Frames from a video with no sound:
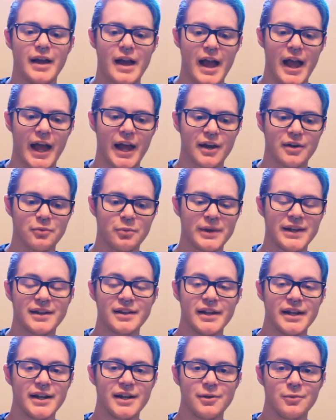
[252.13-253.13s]
and we
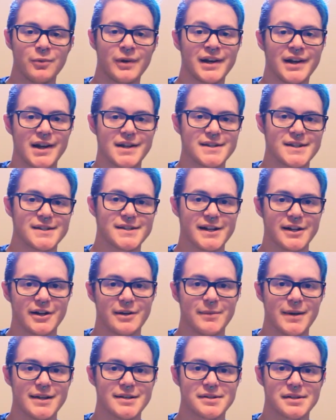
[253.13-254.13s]
clean it when necessary,
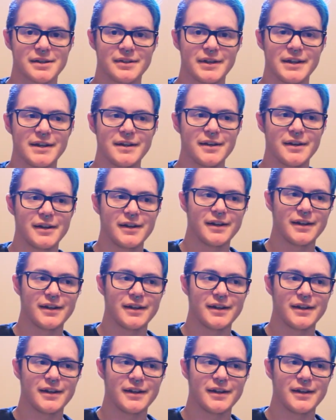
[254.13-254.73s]
basically.